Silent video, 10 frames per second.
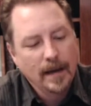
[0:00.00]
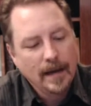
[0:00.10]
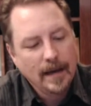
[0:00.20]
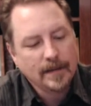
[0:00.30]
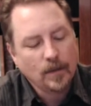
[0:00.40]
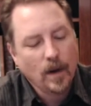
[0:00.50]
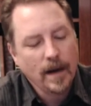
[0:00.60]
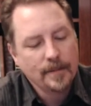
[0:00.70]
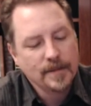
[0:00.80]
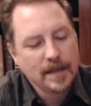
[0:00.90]
at the
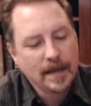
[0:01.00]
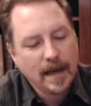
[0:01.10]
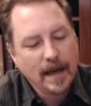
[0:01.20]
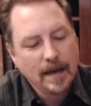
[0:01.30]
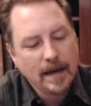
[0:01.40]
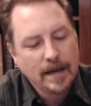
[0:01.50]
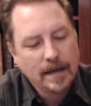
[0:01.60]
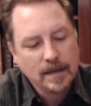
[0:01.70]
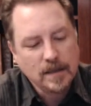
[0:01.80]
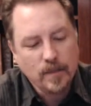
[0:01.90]
YMCA,
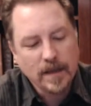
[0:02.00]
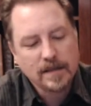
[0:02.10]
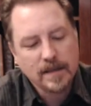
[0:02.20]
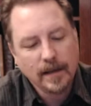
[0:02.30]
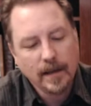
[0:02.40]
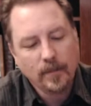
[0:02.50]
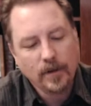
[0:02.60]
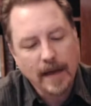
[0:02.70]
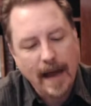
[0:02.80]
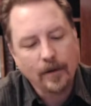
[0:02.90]
his best selling
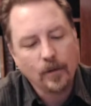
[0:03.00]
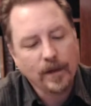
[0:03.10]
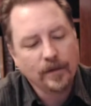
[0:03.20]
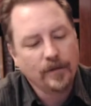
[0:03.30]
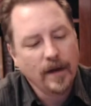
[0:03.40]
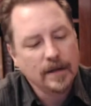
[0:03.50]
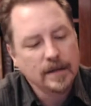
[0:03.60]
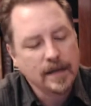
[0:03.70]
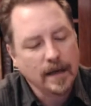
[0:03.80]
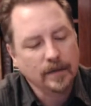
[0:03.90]
book, How to Win
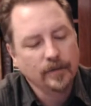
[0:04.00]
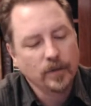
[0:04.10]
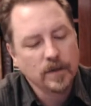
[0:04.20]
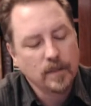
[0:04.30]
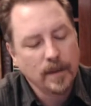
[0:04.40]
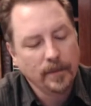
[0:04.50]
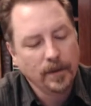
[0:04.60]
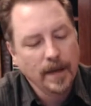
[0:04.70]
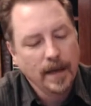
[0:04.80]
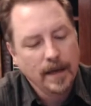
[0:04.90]
Friends and Influence
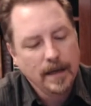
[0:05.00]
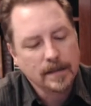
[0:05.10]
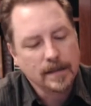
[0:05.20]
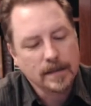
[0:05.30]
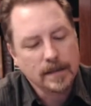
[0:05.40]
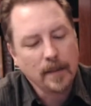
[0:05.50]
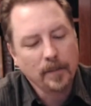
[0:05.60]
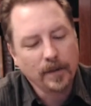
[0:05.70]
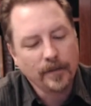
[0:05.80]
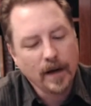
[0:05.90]
People, is a
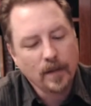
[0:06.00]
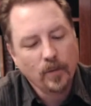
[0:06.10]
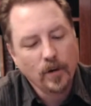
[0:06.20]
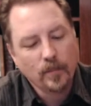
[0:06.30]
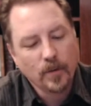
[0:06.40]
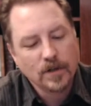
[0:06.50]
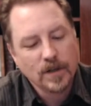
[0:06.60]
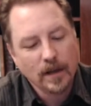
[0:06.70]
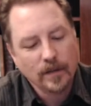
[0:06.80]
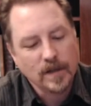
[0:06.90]
staple of airport
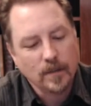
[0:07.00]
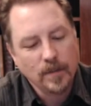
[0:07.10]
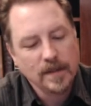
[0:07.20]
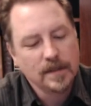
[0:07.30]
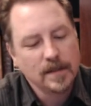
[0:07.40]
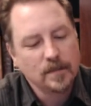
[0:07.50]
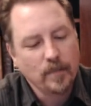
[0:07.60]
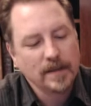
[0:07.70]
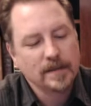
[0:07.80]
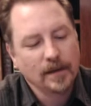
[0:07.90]
bookshelves and business
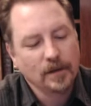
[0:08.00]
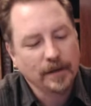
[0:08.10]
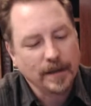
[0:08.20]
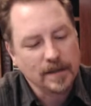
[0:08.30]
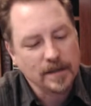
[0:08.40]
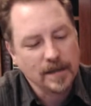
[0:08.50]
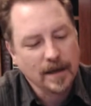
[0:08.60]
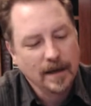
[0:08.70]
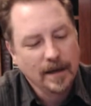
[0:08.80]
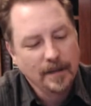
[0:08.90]
bestseller lists.
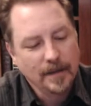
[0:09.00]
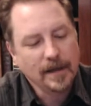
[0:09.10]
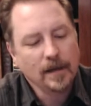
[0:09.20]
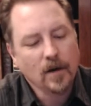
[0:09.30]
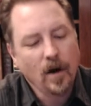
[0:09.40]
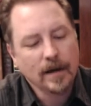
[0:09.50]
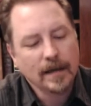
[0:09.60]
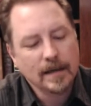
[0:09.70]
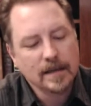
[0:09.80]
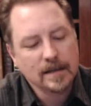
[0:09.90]
The Dale
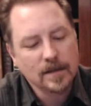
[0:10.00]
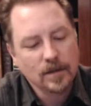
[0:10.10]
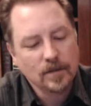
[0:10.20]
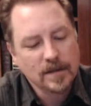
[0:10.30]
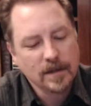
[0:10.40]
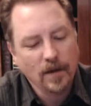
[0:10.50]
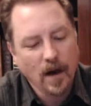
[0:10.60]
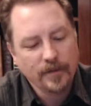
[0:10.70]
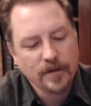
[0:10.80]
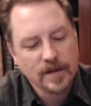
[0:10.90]
Carnegie Institute still
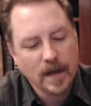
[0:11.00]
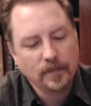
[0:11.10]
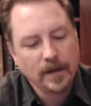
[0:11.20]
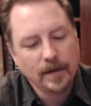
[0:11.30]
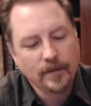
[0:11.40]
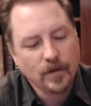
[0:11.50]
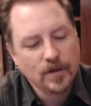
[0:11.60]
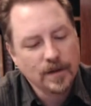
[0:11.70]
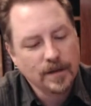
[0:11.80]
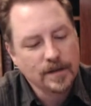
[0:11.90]
offers updated
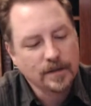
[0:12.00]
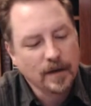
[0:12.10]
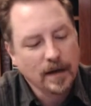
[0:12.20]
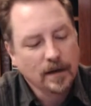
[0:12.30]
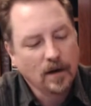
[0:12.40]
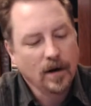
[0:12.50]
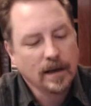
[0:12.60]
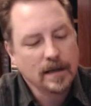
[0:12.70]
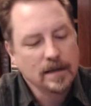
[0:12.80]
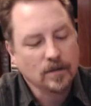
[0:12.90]
versions of
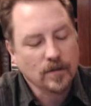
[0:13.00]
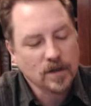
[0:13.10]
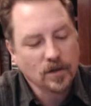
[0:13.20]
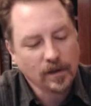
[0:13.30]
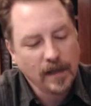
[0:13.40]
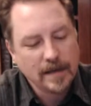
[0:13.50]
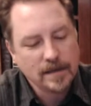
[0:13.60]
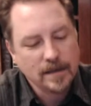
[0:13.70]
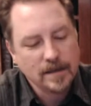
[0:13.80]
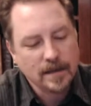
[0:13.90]
Carnegie's original
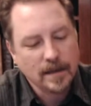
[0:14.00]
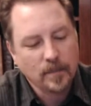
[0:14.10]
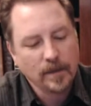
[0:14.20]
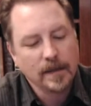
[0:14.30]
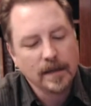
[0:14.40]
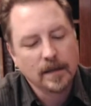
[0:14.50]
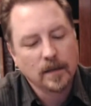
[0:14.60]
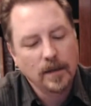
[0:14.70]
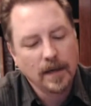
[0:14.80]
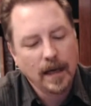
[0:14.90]
classes, and the ability to
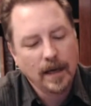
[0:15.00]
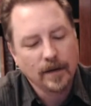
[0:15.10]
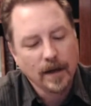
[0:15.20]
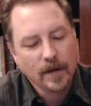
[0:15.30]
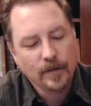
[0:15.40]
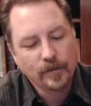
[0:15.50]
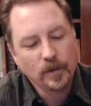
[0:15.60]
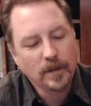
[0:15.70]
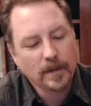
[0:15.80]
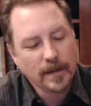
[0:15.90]
communicate
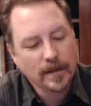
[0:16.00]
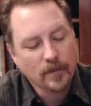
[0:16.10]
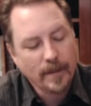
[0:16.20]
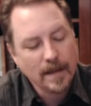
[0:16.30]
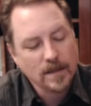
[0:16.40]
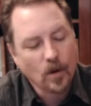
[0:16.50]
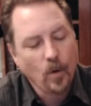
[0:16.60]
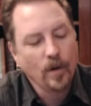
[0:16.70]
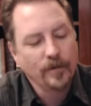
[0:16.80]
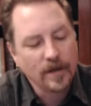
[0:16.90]
fluidly remains a
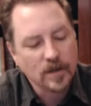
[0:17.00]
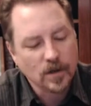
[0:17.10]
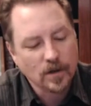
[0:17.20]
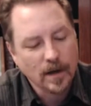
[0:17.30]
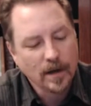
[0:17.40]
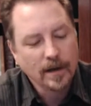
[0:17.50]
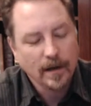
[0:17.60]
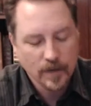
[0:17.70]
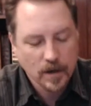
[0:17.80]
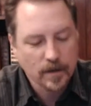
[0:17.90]
core feature
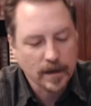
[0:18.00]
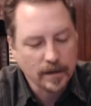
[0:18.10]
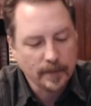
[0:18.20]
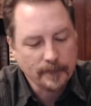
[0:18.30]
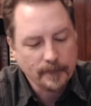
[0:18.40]
of the curriculum.